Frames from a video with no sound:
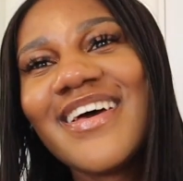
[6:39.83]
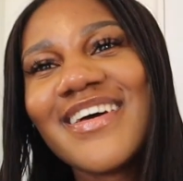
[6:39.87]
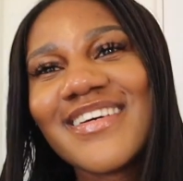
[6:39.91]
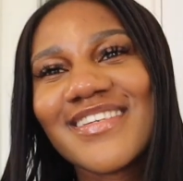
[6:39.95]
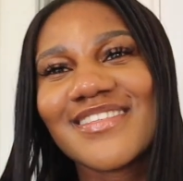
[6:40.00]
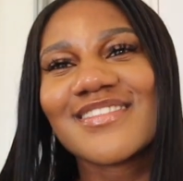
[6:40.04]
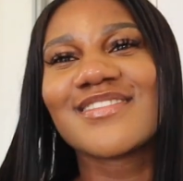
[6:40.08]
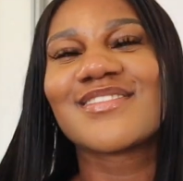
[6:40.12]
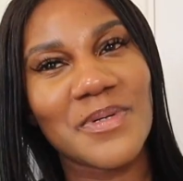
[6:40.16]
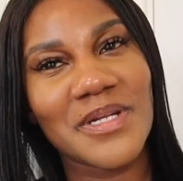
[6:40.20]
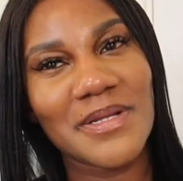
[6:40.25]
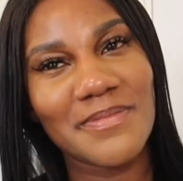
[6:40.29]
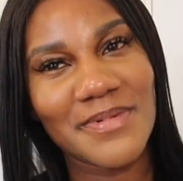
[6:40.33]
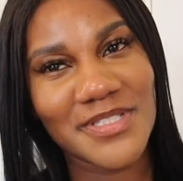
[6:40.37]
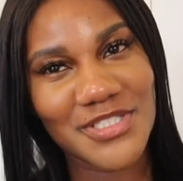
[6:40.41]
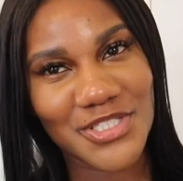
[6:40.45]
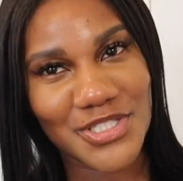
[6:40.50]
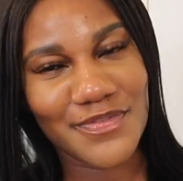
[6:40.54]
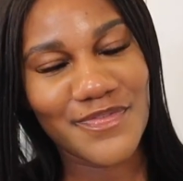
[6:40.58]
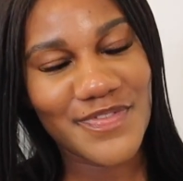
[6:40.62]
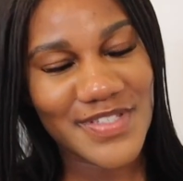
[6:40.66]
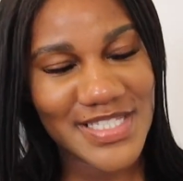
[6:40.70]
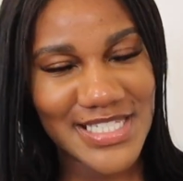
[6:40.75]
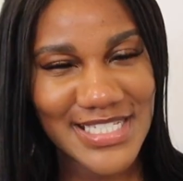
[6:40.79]
That's pretty much
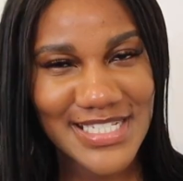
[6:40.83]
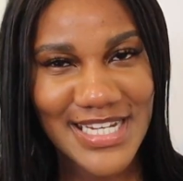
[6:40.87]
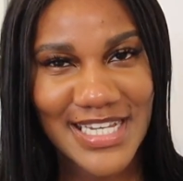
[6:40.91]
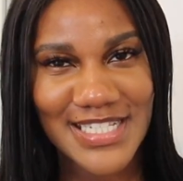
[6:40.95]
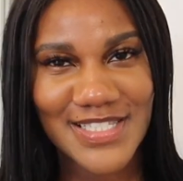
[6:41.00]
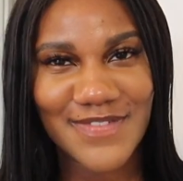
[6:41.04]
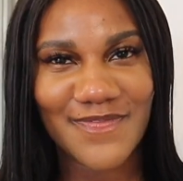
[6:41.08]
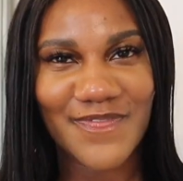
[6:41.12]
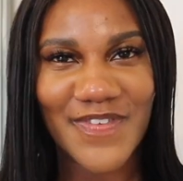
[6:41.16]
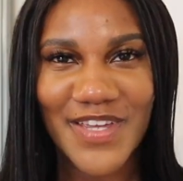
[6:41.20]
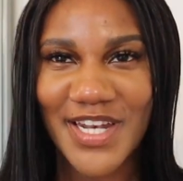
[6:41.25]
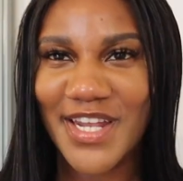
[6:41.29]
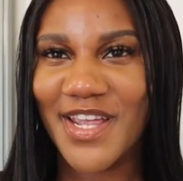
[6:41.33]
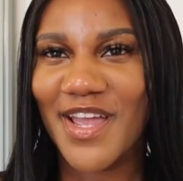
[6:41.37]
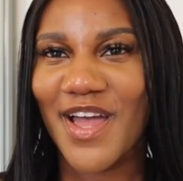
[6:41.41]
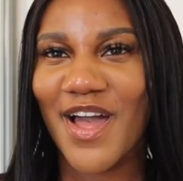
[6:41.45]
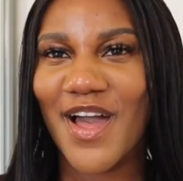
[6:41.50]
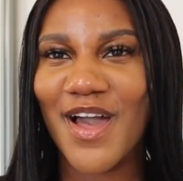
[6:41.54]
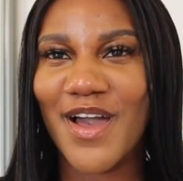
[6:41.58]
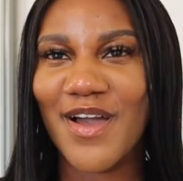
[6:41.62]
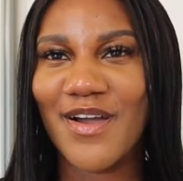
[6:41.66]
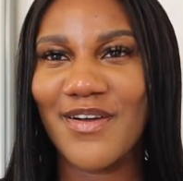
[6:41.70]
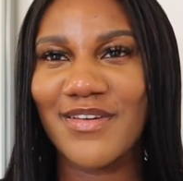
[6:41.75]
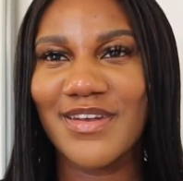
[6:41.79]
it for today's
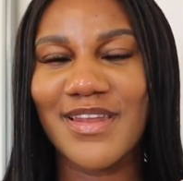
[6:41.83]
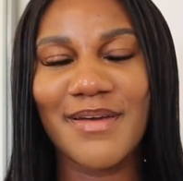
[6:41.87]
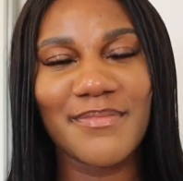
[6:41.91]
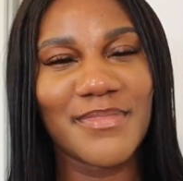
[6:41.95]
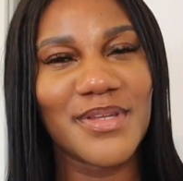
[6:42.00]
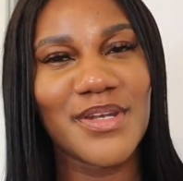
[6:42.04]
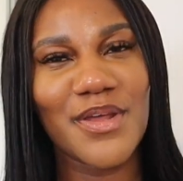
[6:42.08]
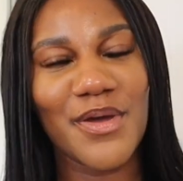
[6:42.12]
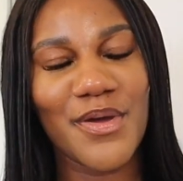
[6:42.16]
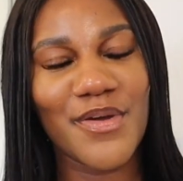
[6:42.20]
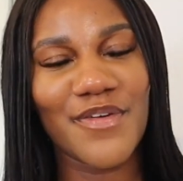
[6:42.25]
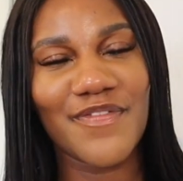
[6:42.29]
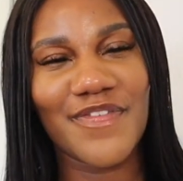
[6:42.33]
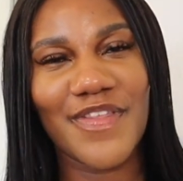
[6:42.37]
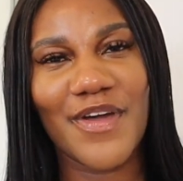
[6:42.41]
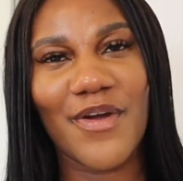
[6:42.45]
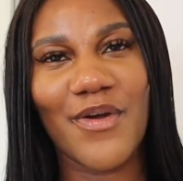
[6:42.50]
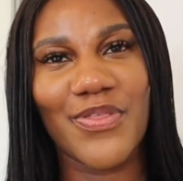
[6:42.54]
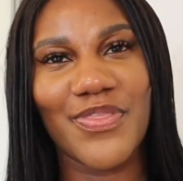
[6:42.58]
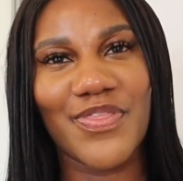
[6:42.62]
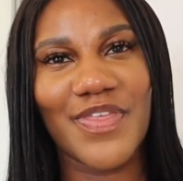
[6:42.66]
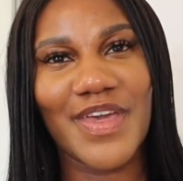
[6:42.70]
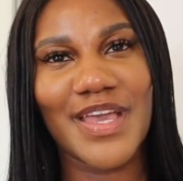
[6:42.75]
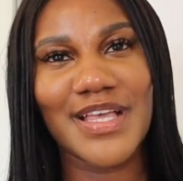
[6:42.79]
video. Let me know if there
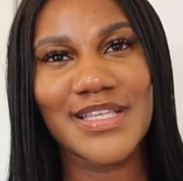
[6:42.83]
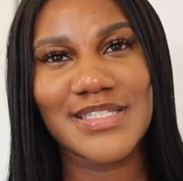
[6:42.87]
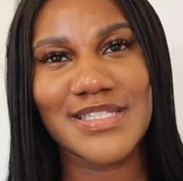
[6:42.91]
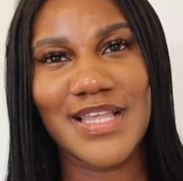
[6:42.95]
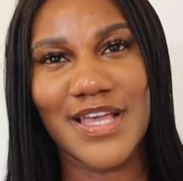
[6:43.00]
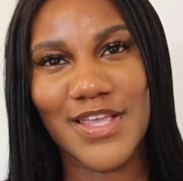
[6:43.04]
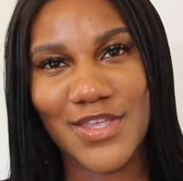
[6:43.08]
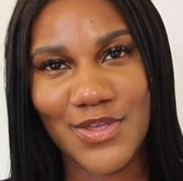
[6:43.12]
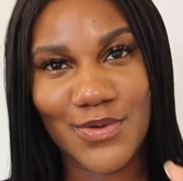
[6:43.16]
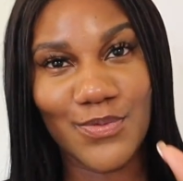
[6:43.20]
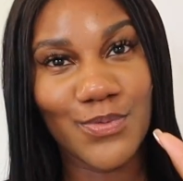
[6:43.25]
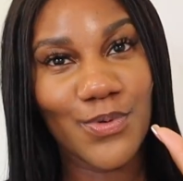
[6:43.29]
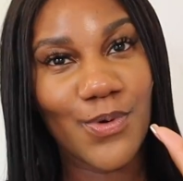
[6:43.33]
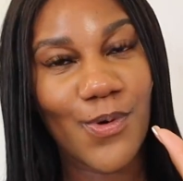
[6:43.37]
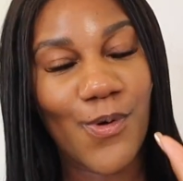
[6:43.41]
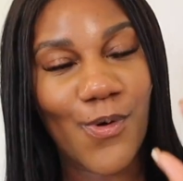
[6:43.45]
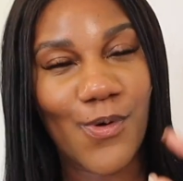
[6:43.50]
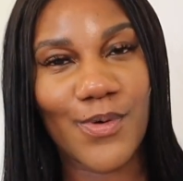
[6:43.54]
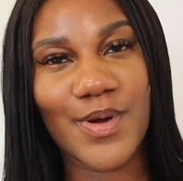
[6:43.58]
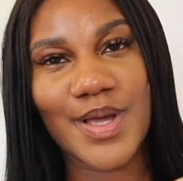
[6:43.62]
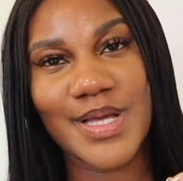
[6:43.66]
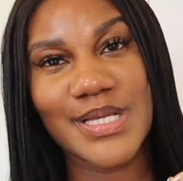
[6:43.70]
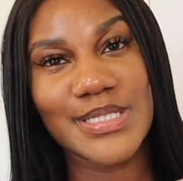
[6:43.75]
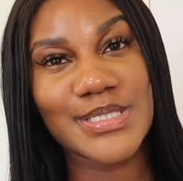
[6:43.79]
are things that you will
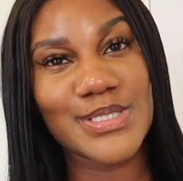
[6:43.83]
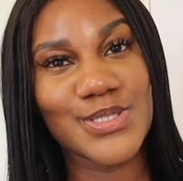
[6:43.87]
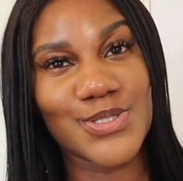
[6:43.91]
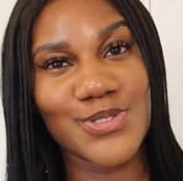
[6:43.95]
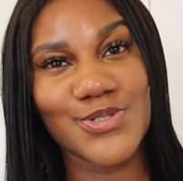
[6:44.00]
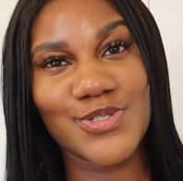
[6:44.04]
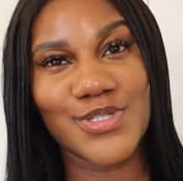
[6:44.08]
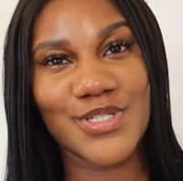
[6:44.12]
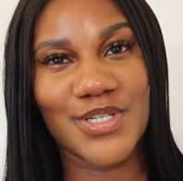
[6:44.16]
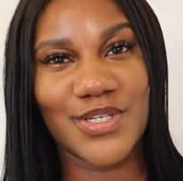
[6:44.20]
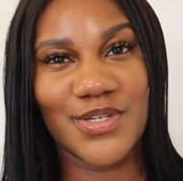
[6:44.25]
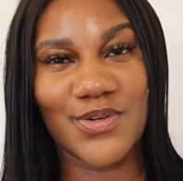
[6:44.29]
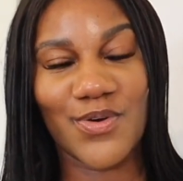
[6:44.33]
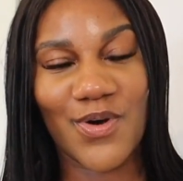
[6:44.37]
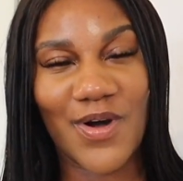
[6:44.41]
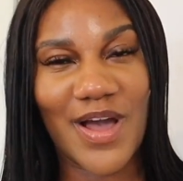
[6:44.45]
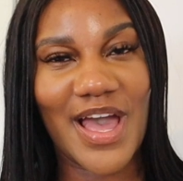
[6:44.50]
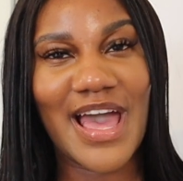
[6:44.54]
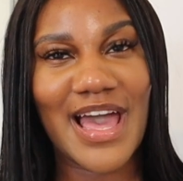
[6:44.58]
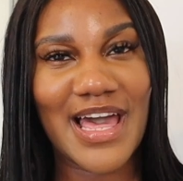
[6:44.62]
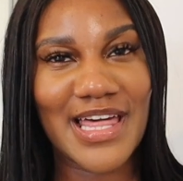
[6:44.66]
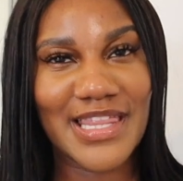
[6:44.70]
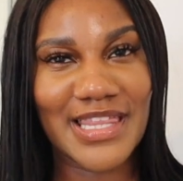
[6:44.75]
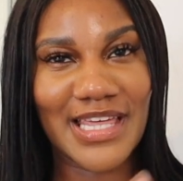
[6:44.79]
always do to your
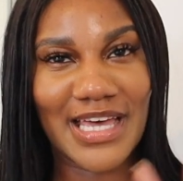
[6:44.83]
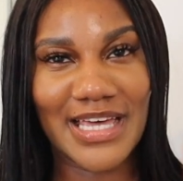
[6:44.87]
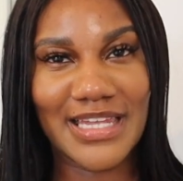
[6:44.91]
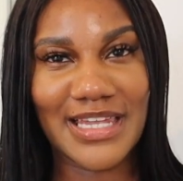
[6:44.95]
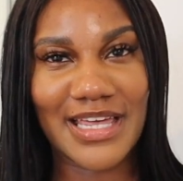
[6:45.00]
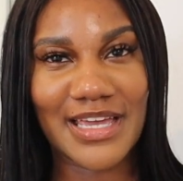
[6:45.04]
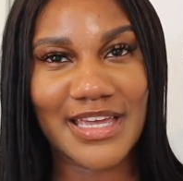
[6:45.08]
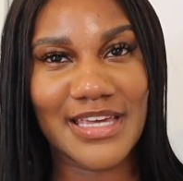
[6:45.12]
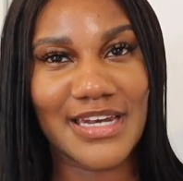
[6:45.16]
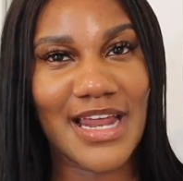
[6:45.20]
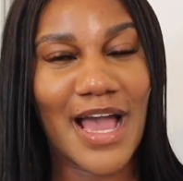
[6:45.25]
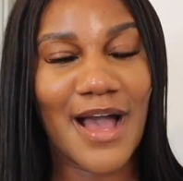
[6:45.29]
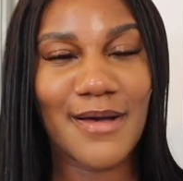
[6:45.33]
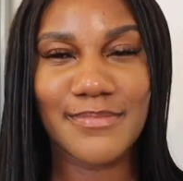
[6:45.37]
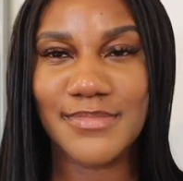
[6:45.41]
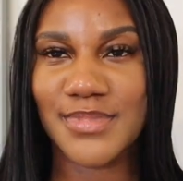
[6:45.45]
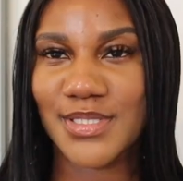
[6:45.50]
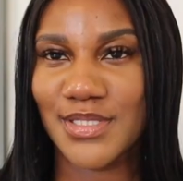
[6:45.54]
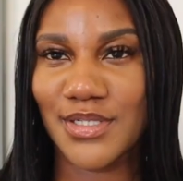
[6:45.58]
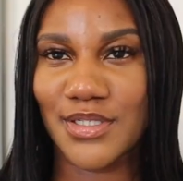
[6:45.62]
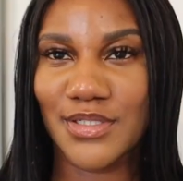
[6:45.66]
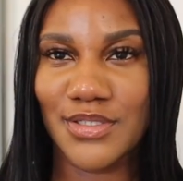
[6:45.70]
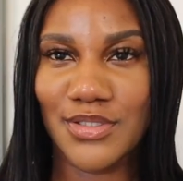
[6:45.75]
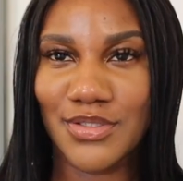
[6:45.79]
hair that are like an
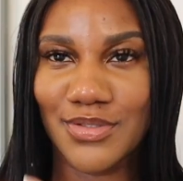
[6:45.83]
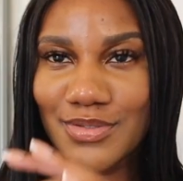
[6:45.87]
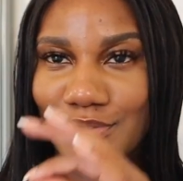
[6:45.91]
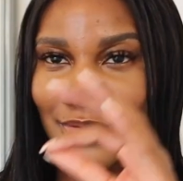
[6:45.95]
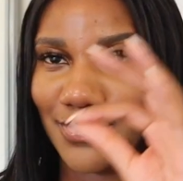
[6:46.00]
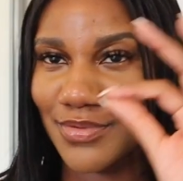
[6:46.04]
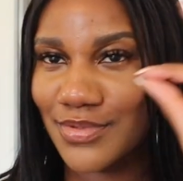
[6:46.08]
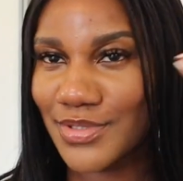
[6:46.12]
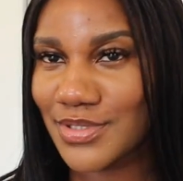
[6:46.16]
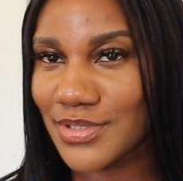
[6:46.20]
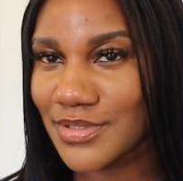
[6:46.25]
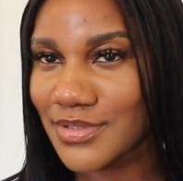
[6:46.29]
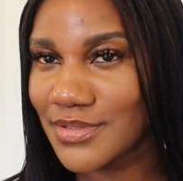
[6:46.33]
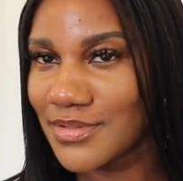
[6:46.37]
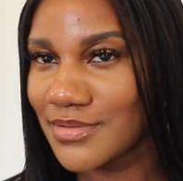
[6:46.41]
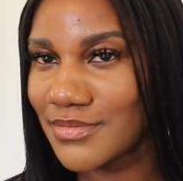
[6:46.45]
absolute